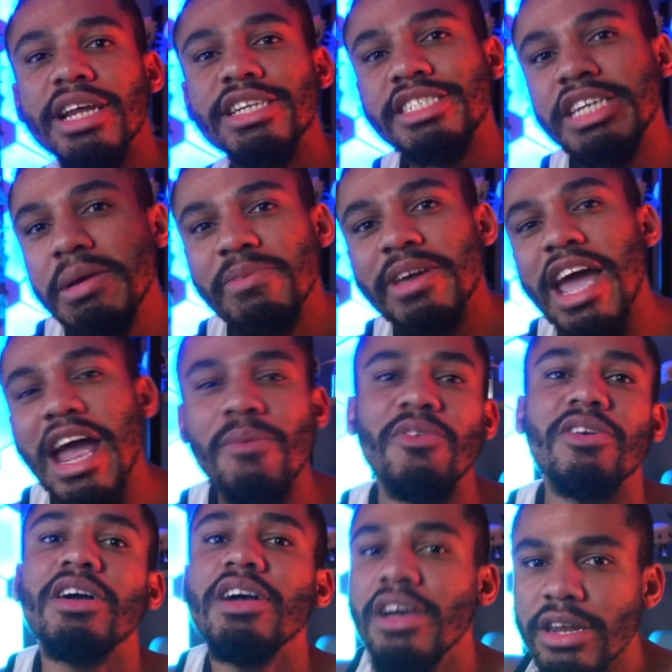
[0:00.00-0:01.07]
a cheap
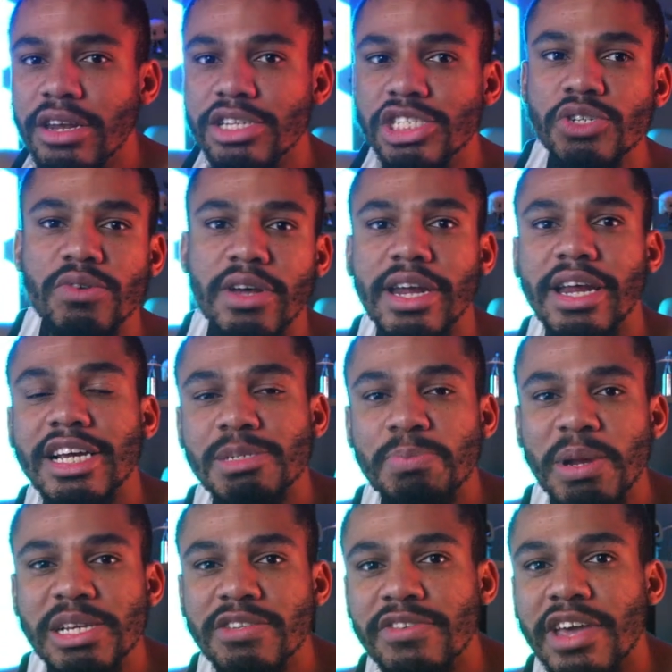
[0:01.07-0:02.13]
camera to shooting on an
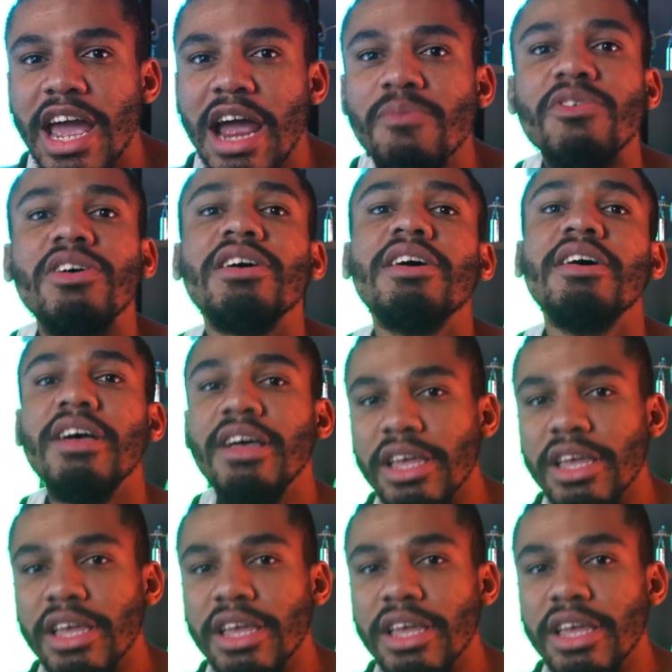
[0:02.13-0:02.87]
expensive camera.